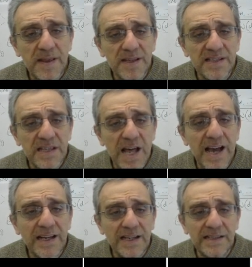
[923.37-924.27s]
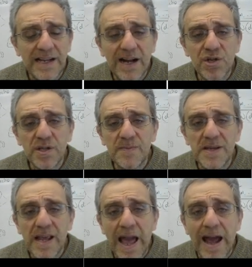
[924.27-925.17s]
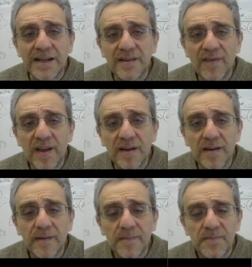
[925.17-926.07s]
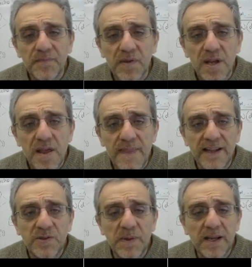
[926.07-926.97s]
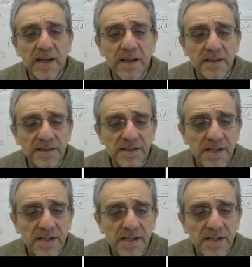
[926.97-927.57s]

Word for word: this line is actually being activated. That's because